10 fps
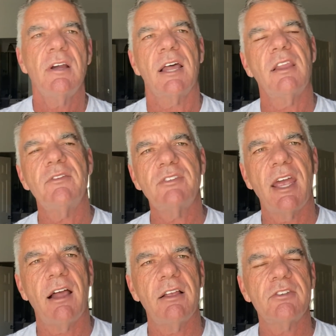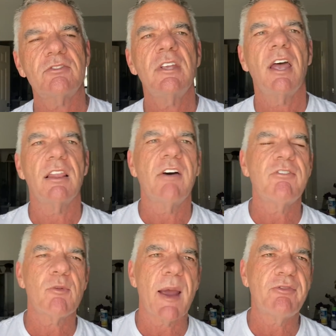I love Dallas, I love
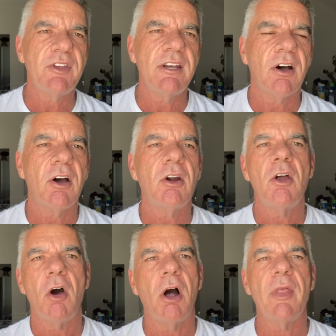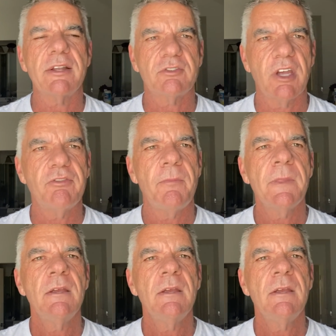where my feet are, all that stuff,